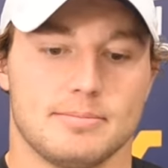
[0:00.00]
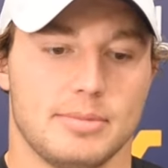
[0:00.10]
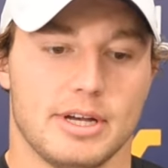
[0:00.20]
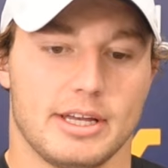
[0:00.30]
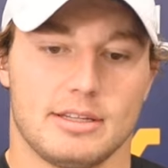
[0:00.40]

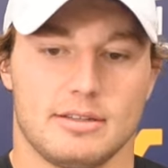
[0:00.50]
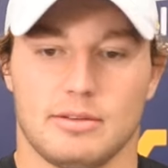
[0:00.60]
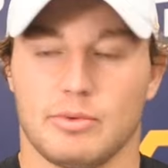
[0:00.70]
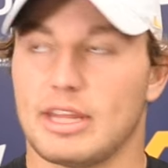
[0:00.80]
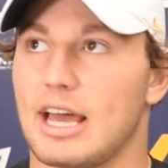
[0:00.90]

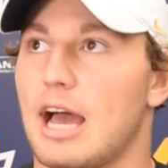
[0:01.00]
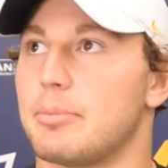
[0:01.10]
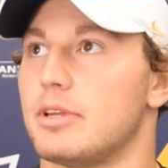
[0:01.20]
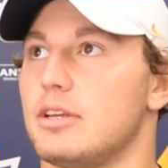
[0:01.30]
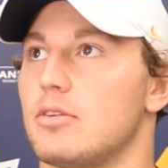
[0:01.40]
But when they
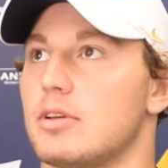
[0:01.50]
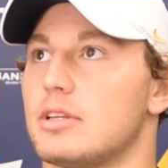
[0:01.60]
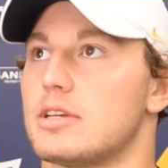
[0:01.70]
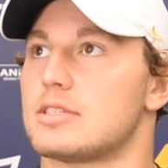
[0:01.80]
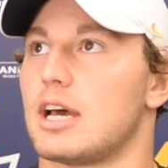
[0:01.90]
happen, it
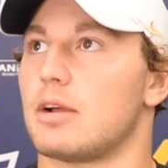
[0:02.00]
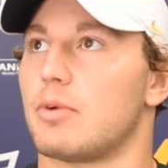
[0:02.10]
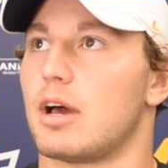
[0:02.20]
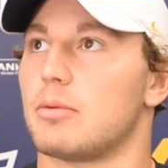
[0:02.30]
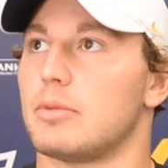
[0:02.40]
does kind of
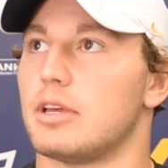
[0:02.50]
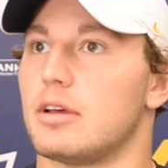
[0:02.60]
rattle me.